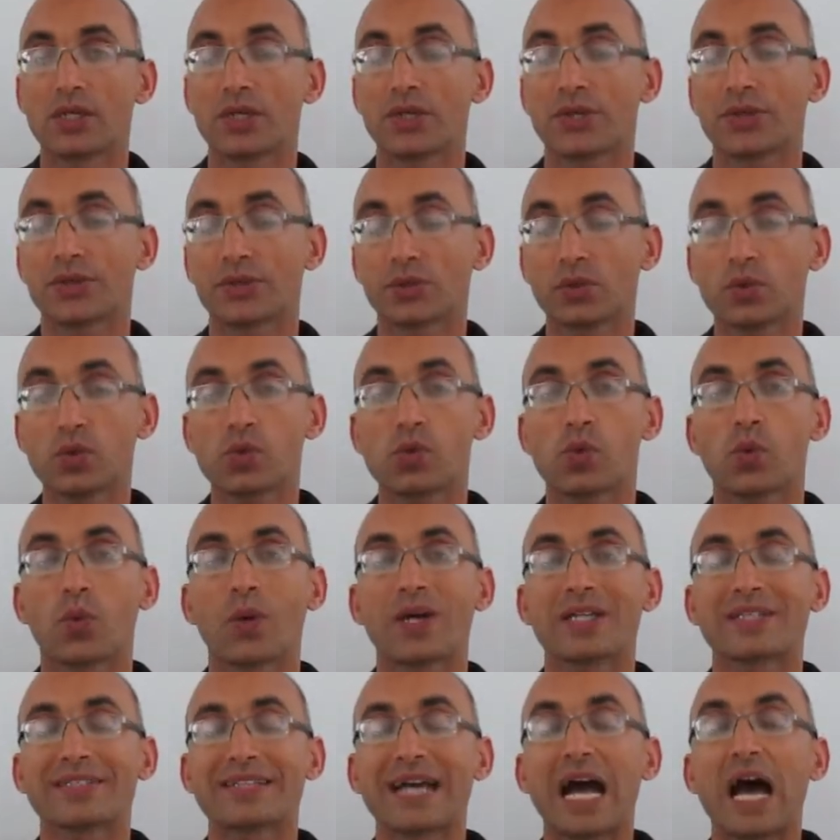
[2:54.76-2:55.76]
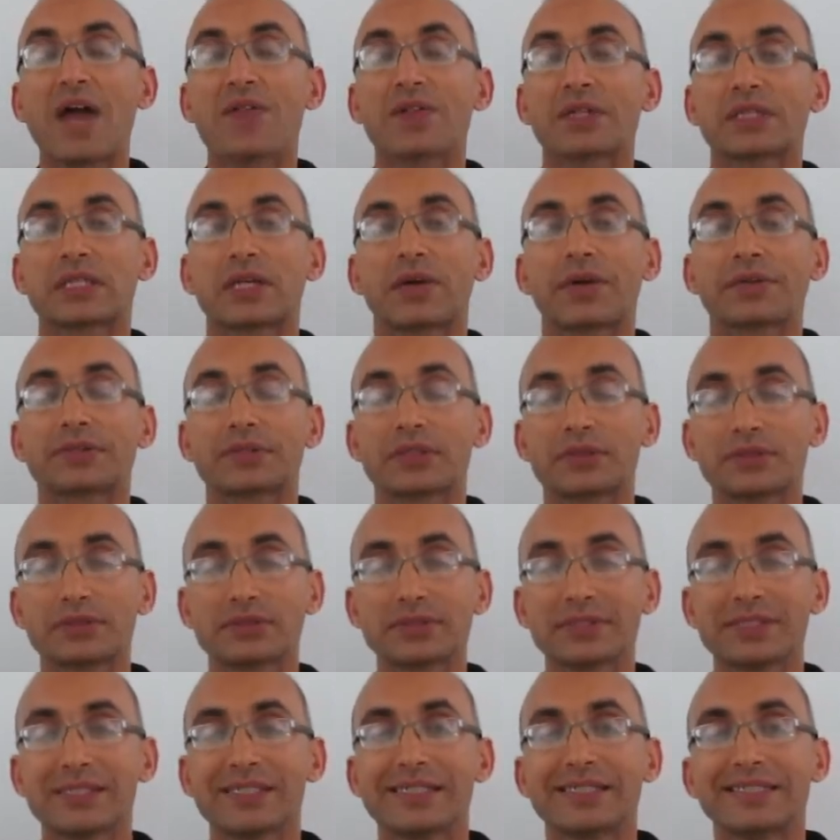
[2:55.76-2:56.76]
through what the other
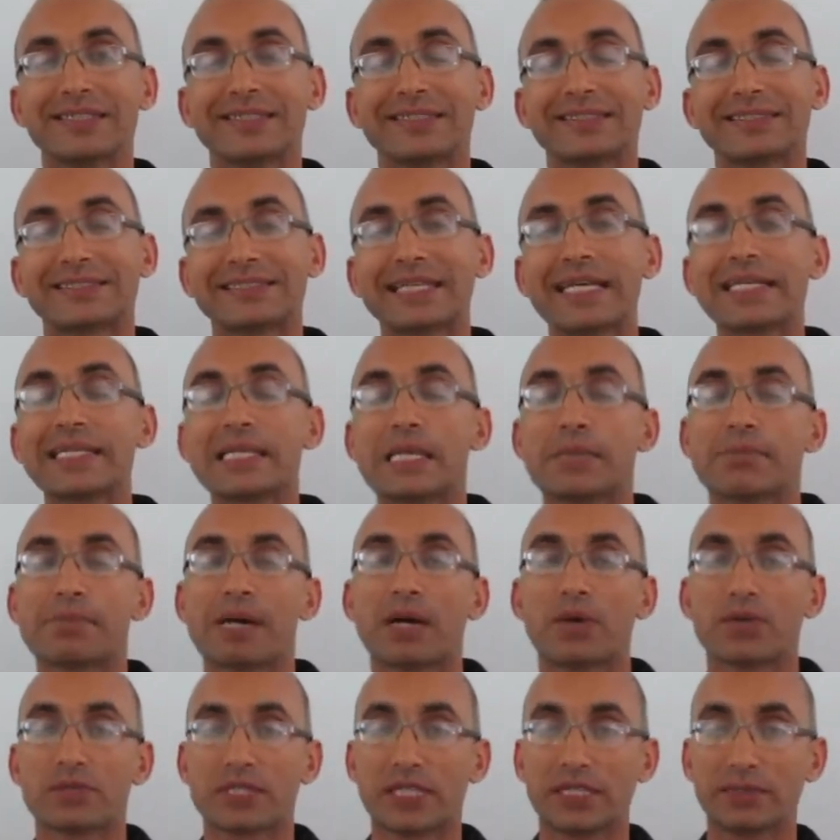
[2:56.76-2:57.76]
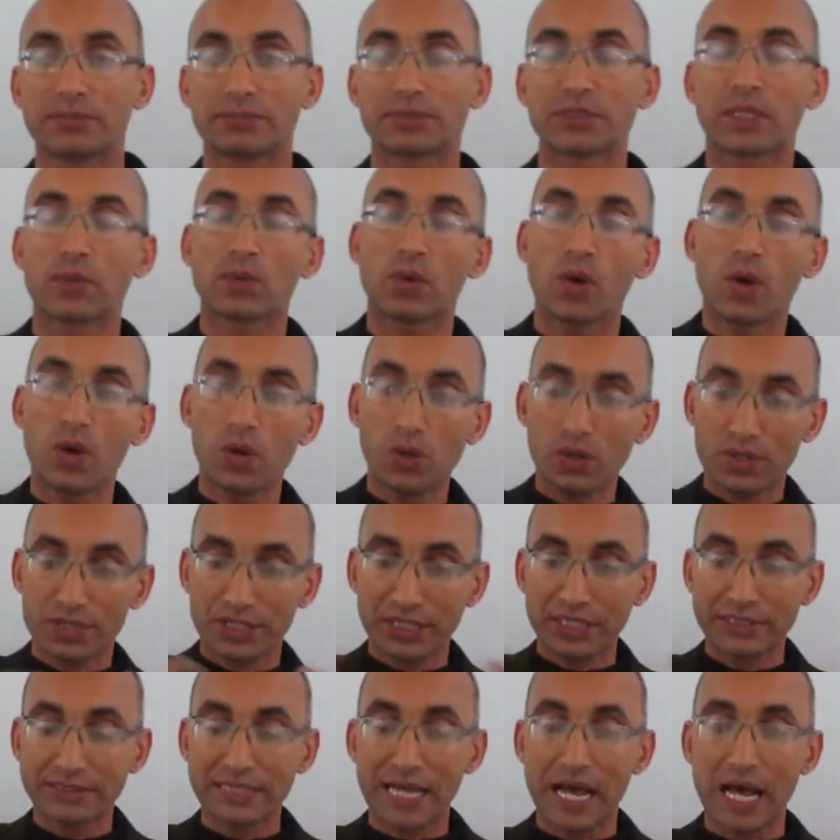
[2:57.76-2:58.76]
characters say about him. So all
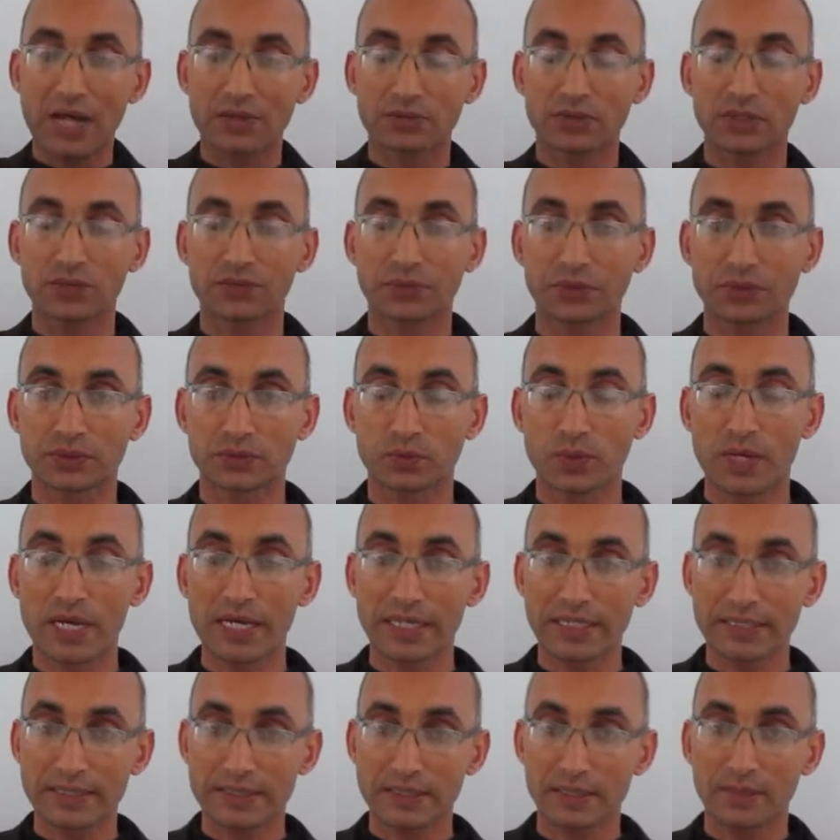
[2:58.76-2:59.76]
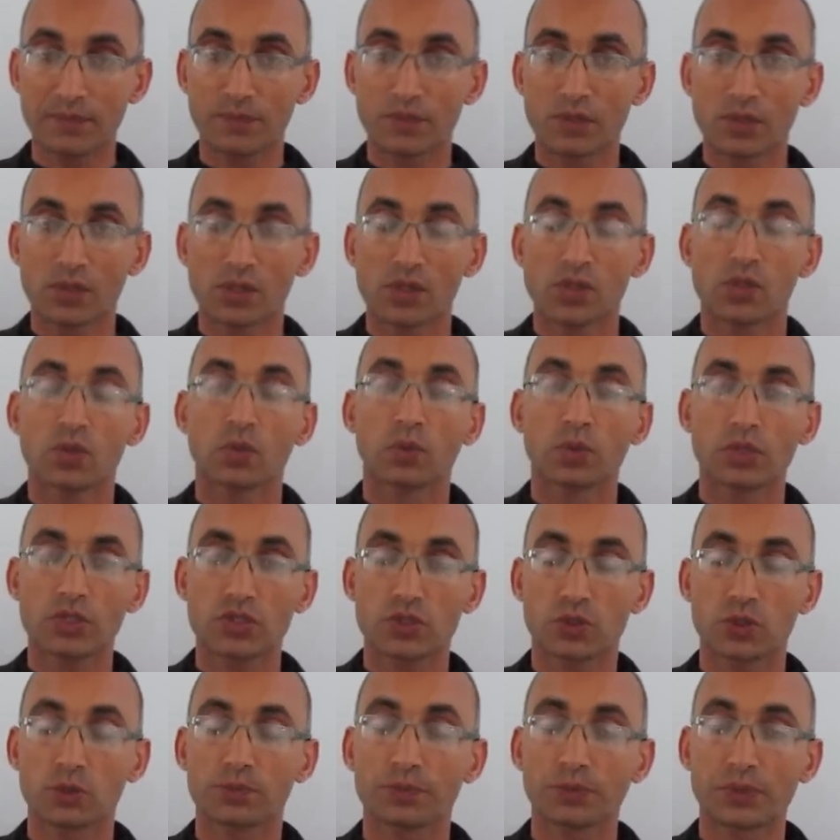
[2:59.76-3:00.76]
these are different ways
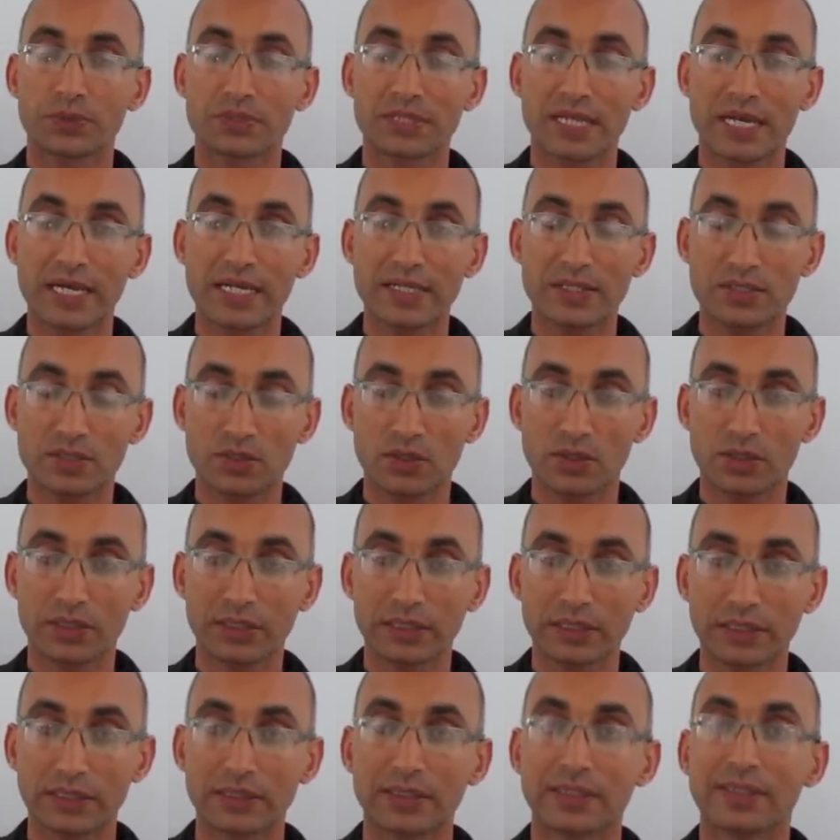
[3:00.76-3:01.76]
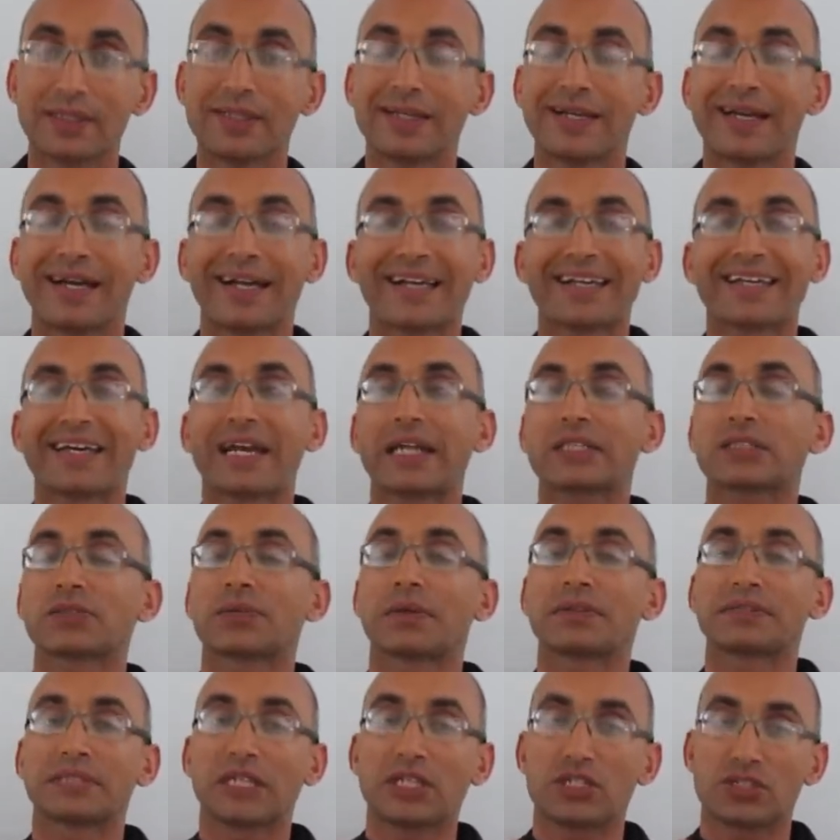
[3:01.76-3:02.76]
which represent,
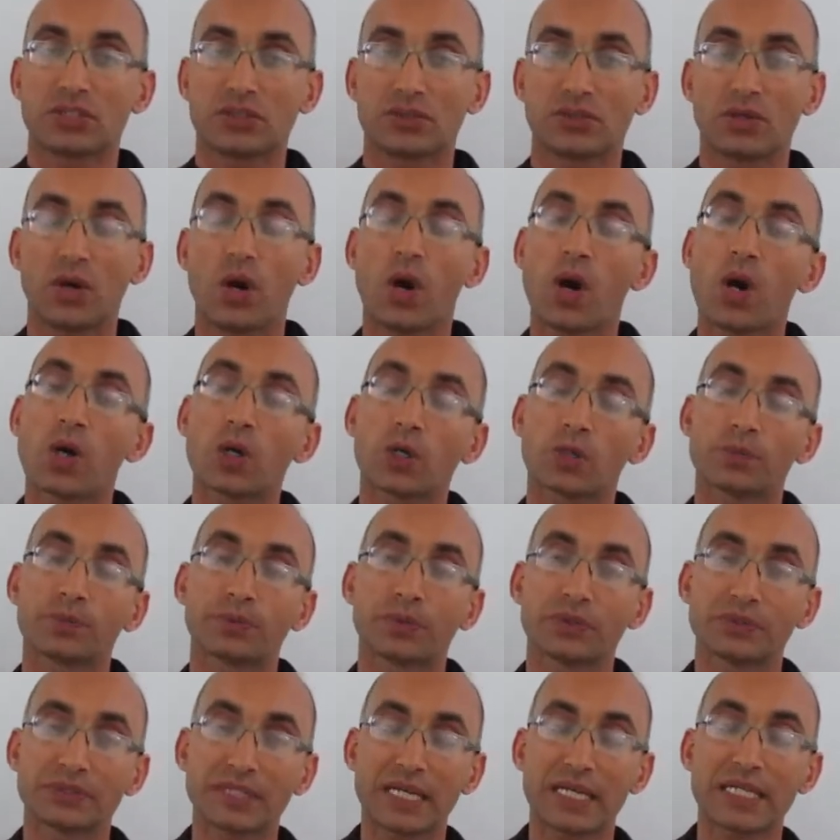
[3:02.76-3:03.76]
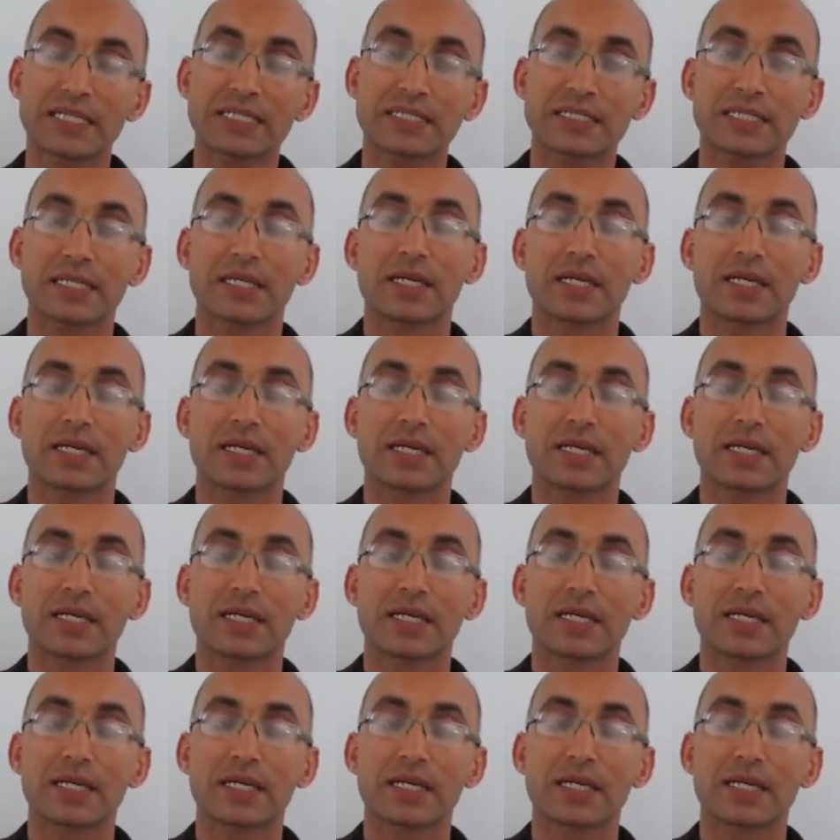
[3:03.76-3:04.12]
characterization, or represent